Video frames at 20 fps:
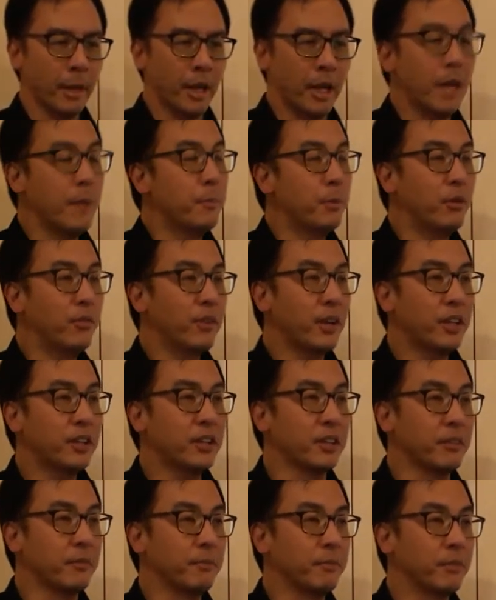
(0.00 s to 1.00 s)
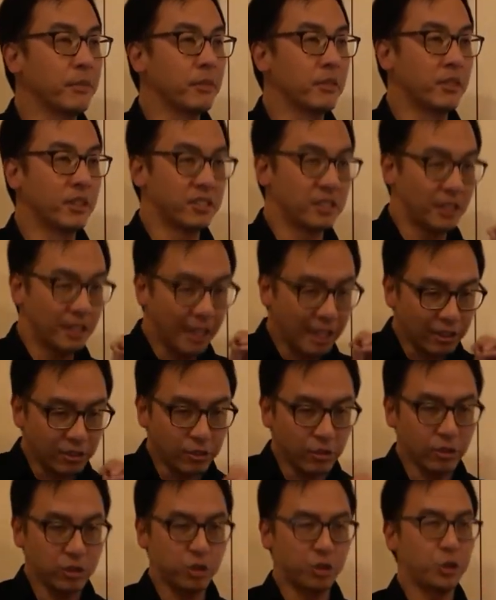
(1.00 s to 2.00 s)
Improved lighting. There's a light
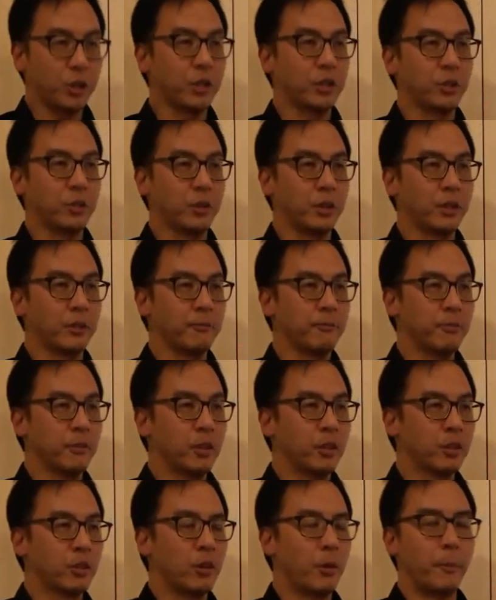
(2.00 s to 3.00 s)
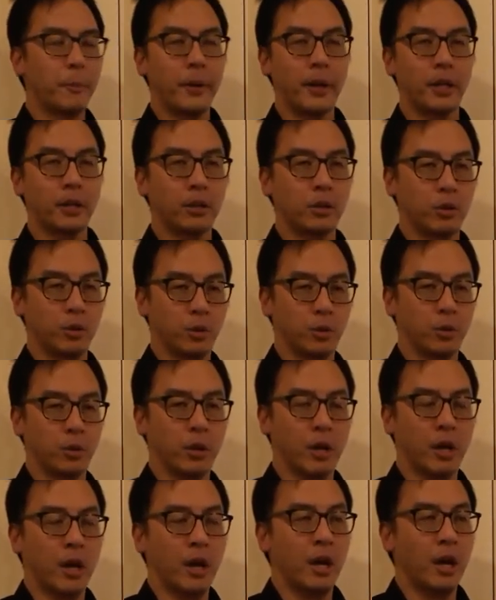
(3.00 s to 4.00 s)
source straight into it, compared to
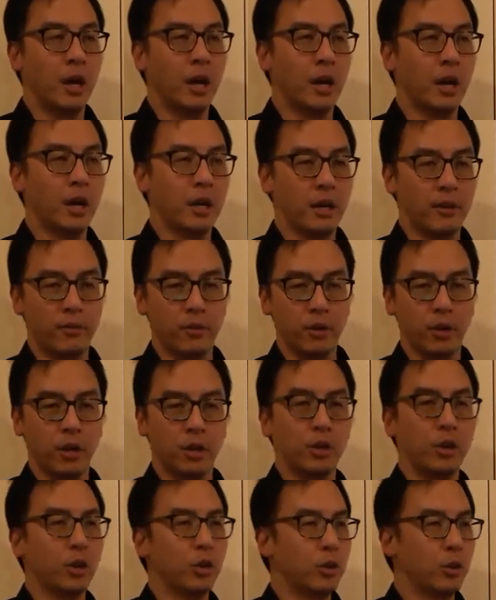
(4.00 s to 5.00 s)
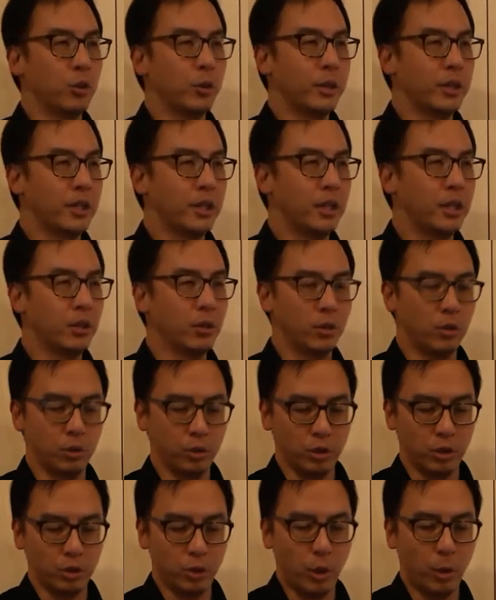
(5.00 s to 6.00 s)
uh, if you are not doing keyhole,
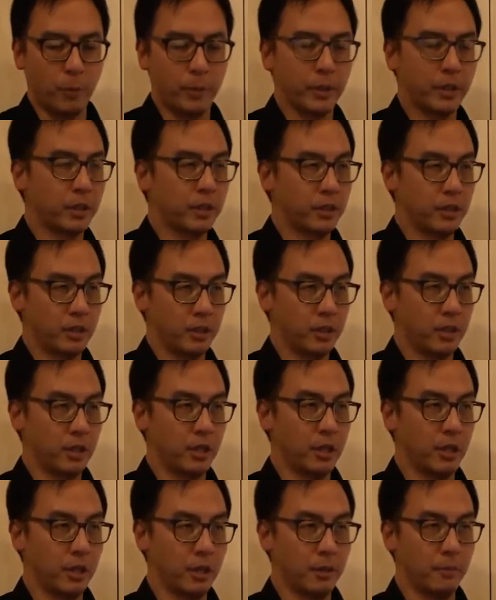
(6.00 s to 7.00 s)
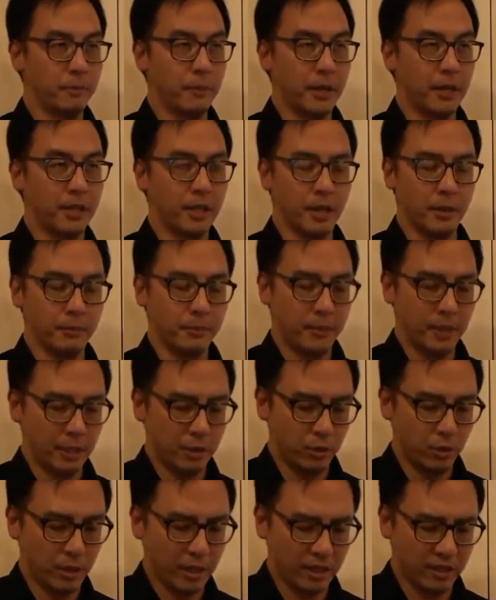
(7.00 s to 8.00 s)
you're opening the belly up, then
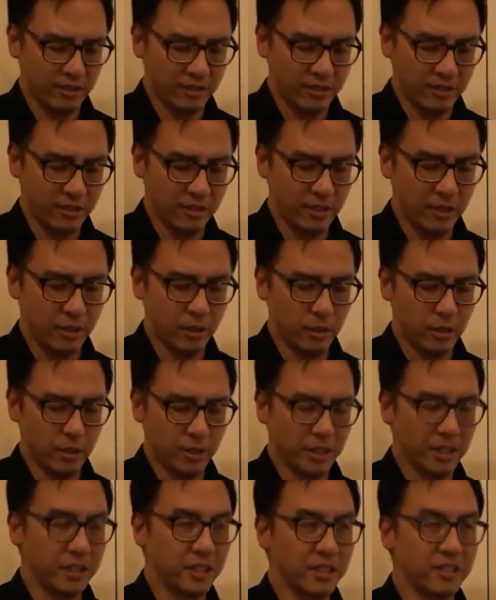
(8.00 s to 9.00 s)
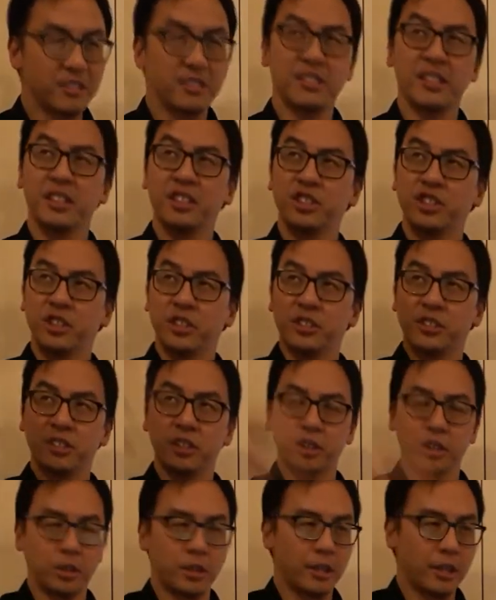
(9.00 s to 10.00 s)
you can see all the intestines and it's just
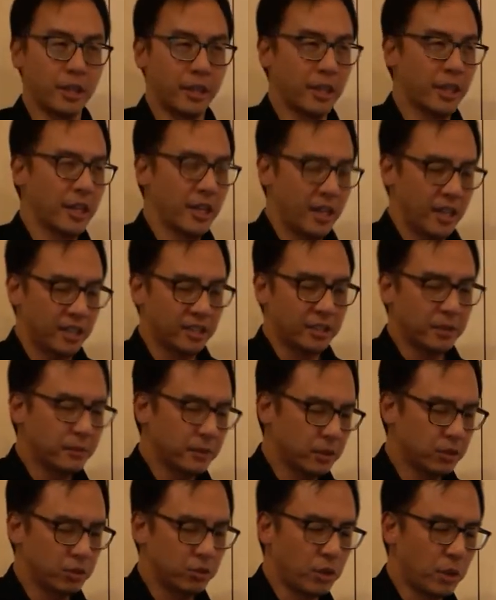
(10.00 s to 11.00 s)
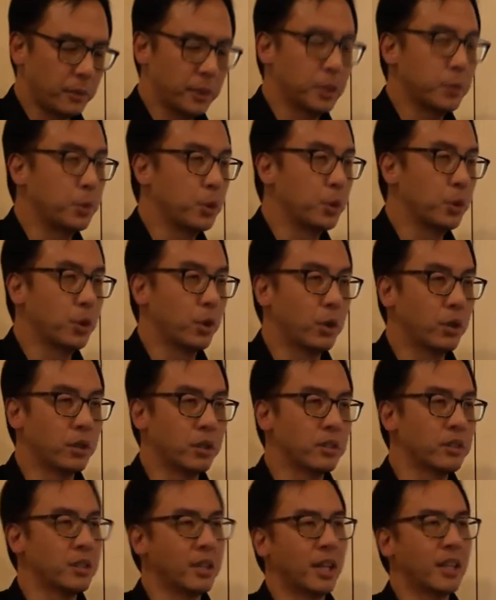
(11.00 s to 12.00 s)
surgical light. And sometimes the rummage between the
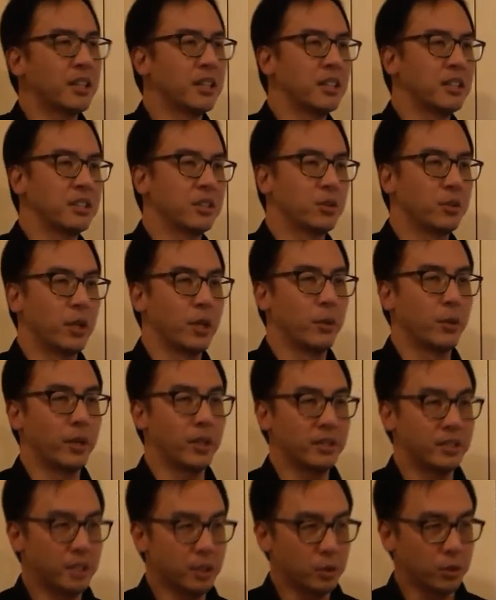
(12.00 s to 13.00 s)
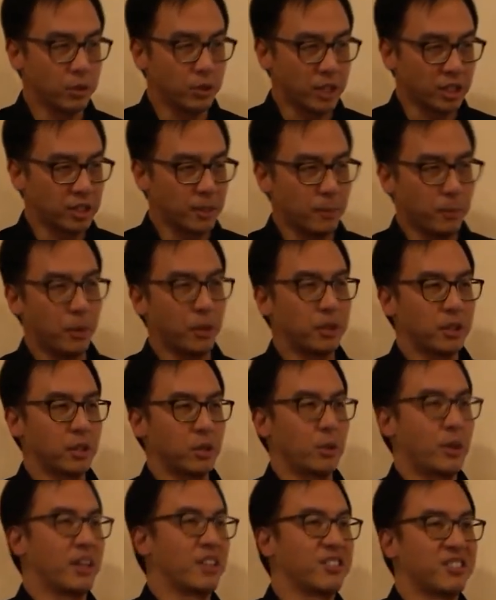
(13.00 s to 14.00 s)
organs, the lighting isn't great, whereas this one you're actually pointing
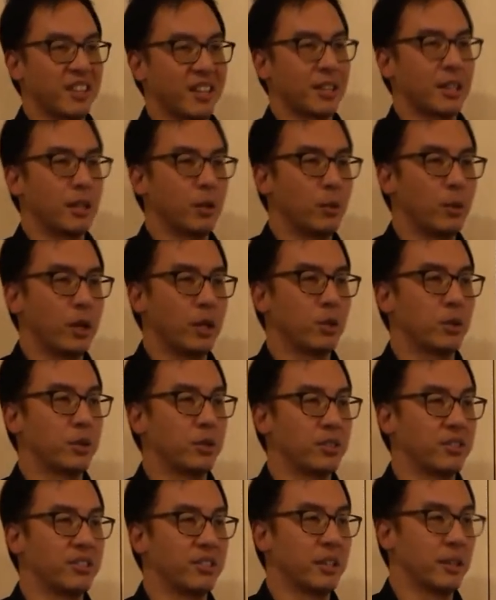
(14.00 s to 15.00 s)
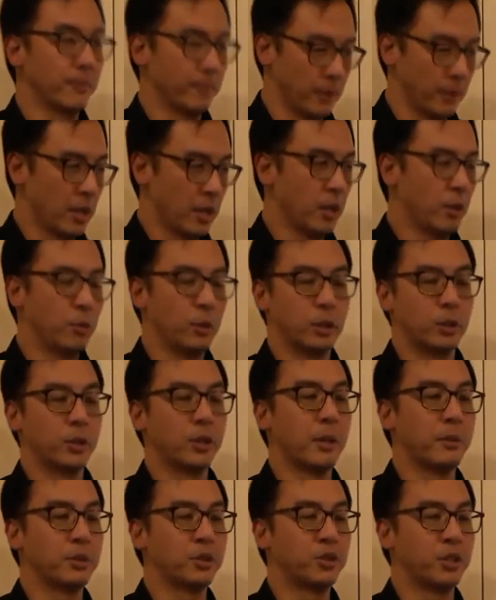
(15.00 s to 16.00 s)
to exactly where you want to see, which
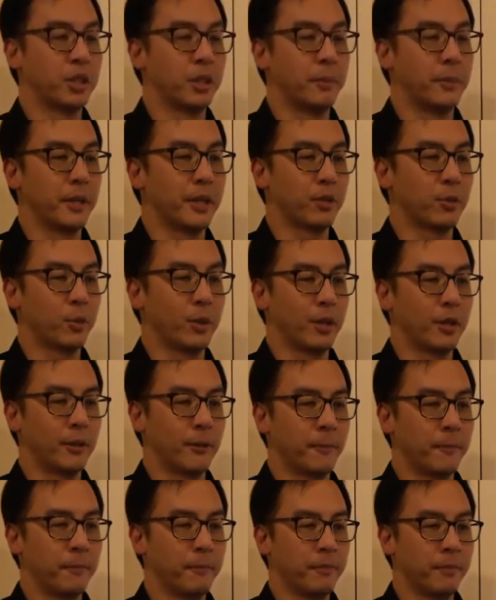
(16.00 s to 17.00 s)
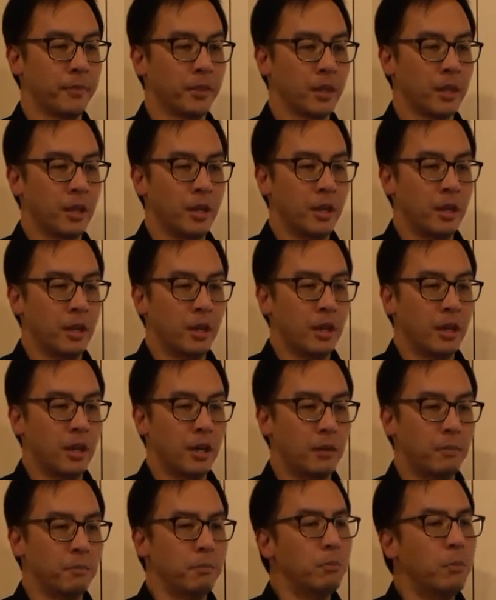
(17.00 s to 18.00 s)
we'll demonstrate in a bit as well.
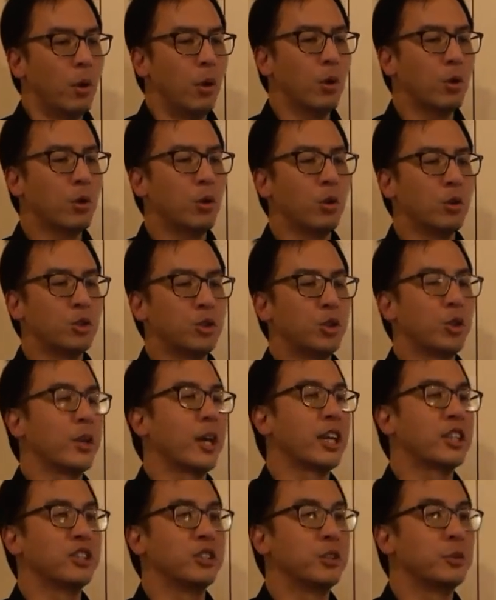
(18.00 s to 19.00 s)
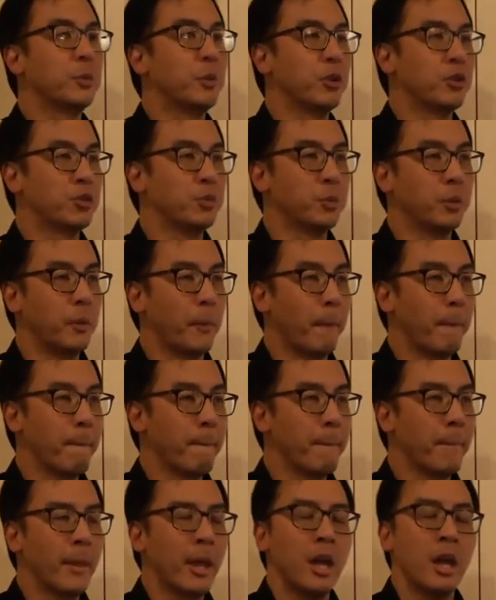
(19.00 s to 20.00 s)
Uh, more controlled actions possible.
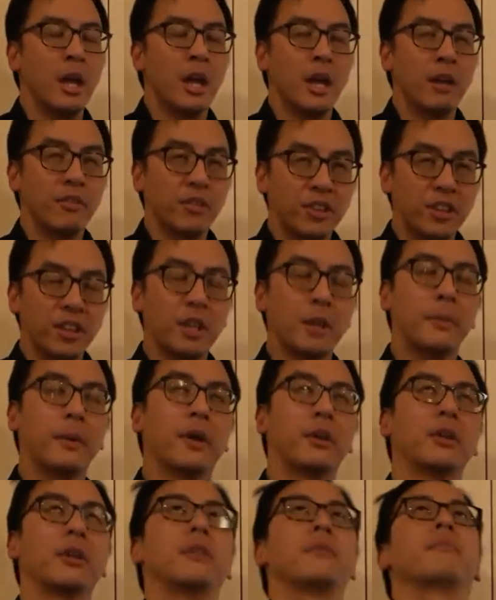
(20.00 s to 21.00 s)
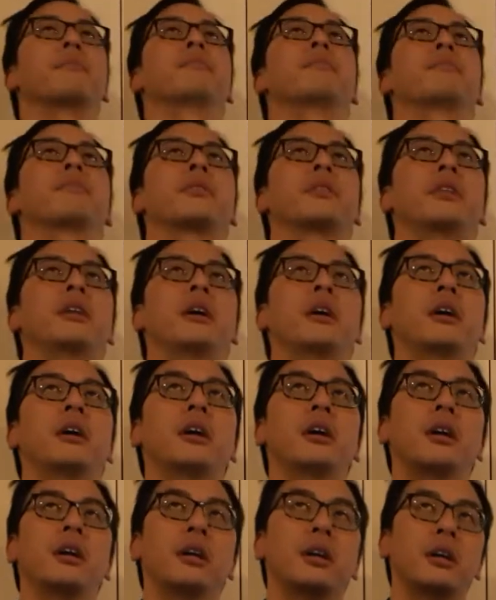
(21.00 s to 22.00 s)
If you think about it,
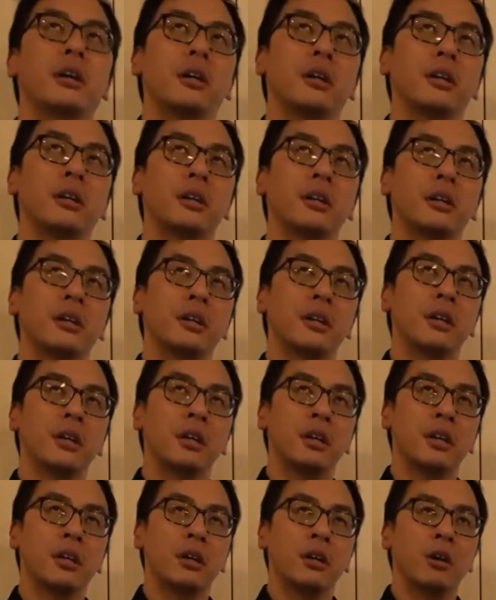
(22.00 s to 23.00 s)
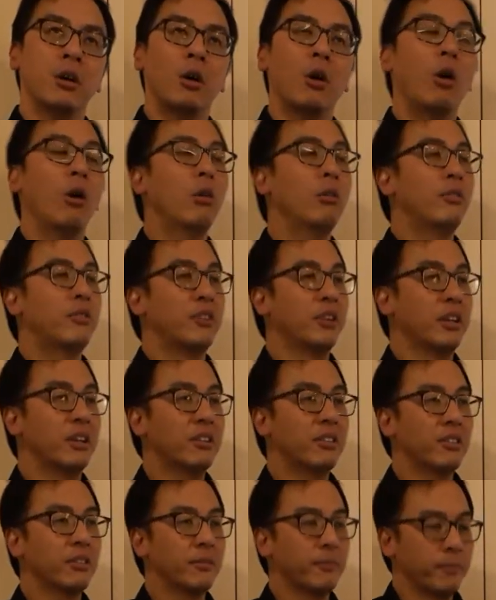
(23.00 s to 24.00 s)
the
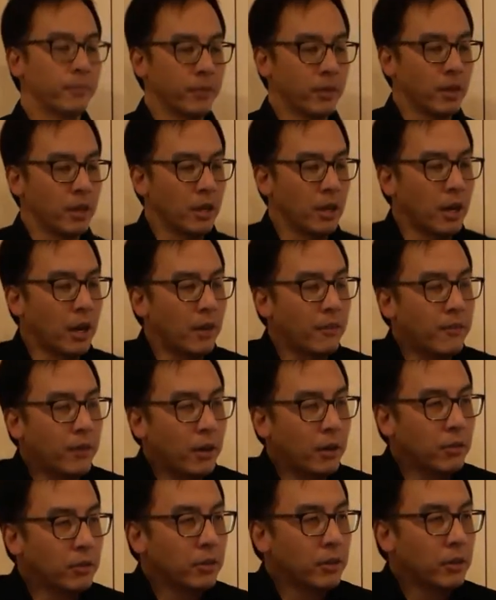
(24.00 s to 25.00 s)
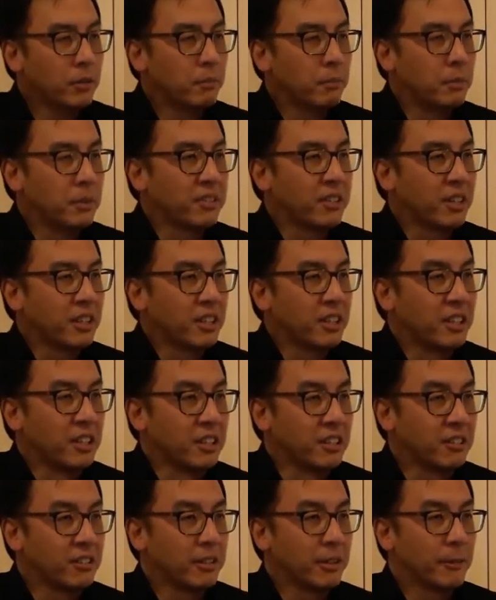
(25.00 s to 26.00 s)
ovaries are found beside the
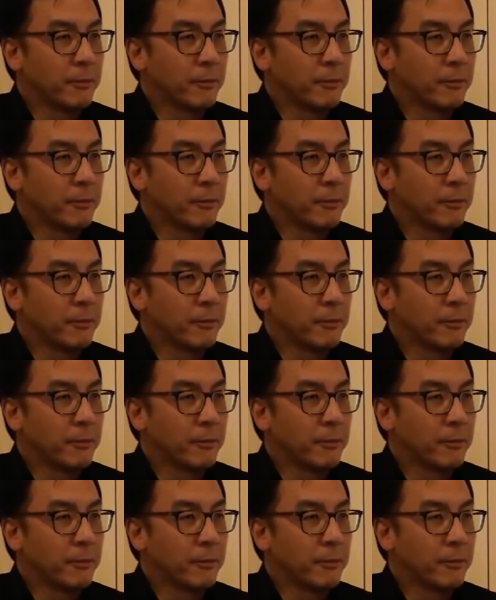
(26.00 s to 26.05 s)
kidneys.